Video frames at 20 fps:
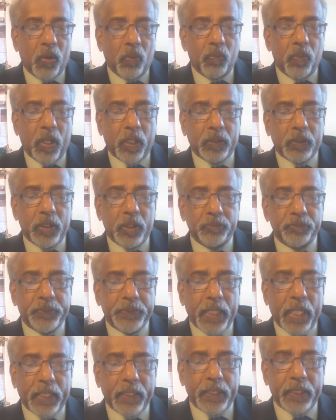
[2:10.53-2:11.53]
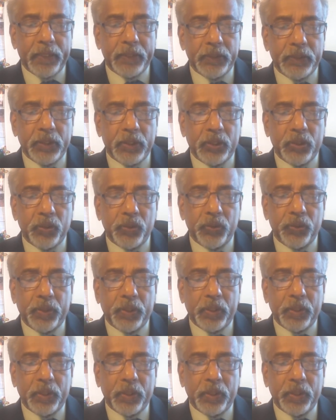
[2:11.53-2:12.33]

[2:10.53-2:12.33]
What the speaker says: Wellcome Sanger Institute